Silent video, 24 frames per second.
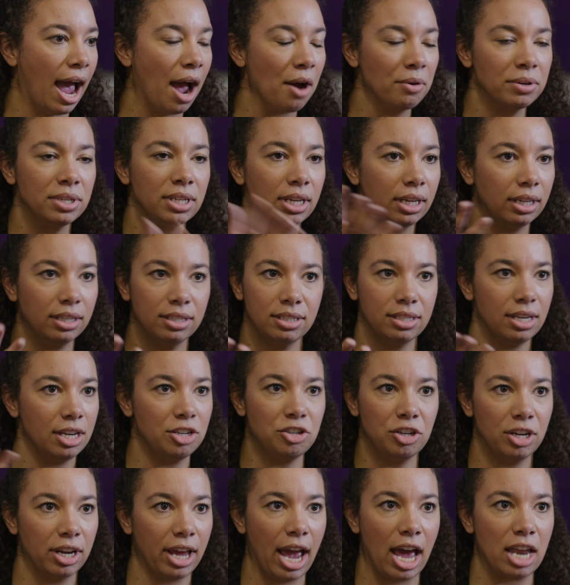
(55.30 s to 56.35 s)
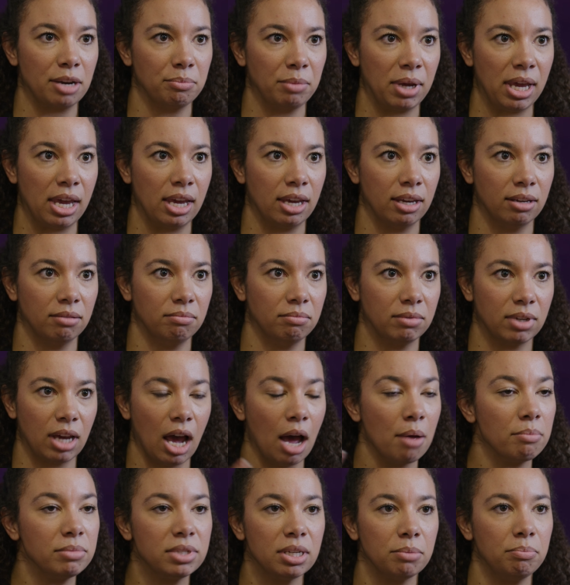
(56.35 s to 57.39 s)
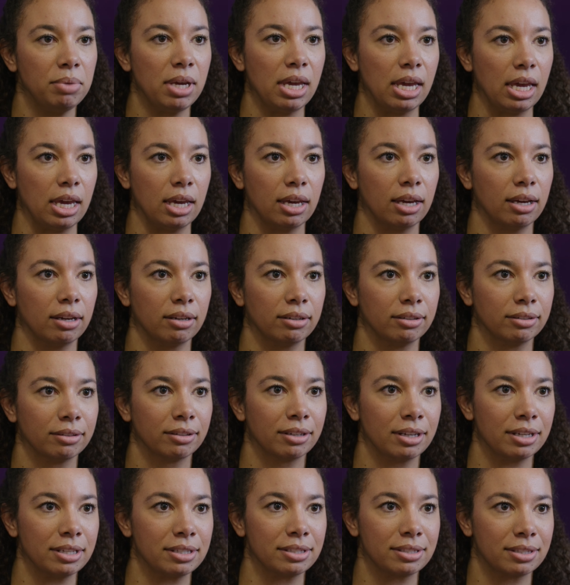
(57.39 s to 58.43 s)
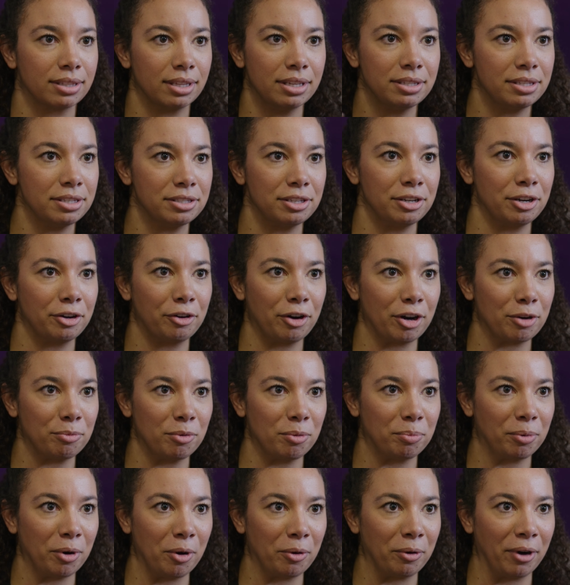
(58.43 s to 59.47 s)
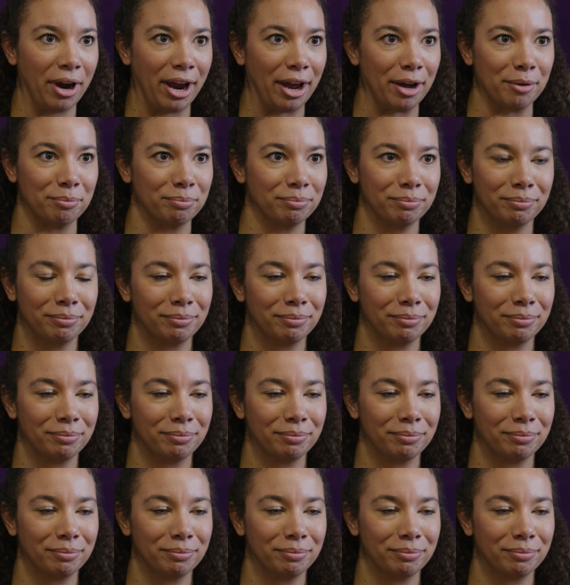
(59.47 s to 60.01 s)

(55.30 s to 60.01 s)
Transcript: How did Teaching Academy come to be? Yeah. Because this is an incredible program.